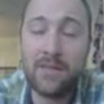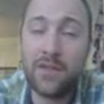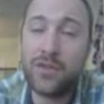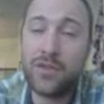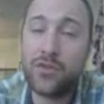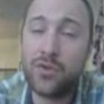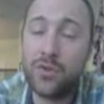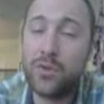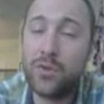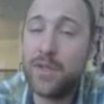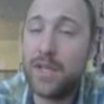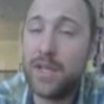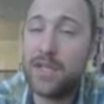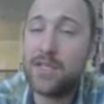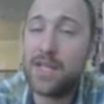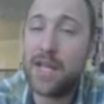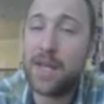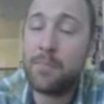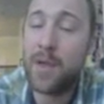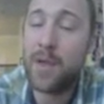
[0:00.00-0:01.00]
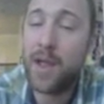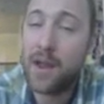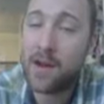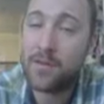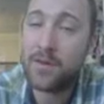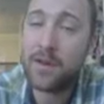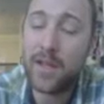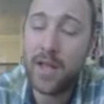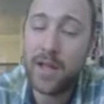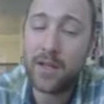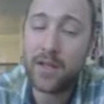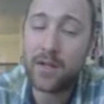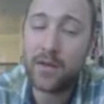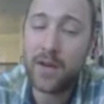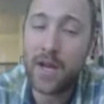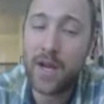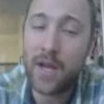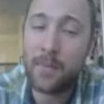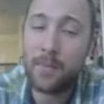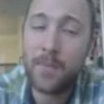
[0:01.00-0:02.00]
if it truly is a
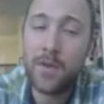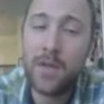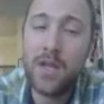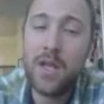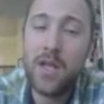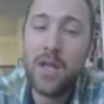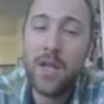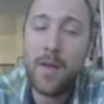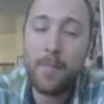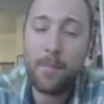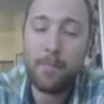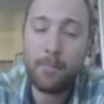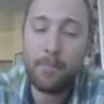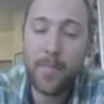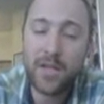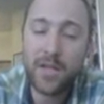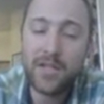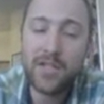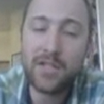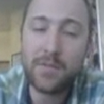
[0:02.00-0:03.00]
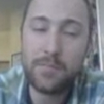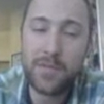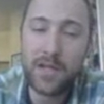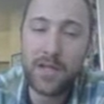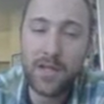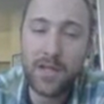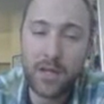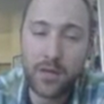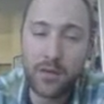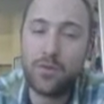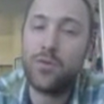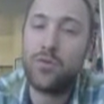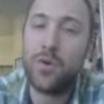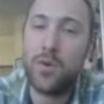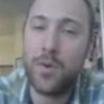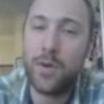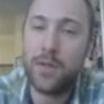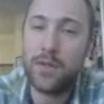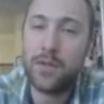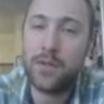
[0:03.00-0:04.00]
parallelogram, must be
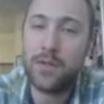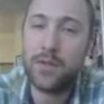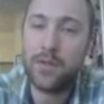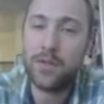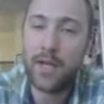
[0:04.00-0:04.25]
congruent.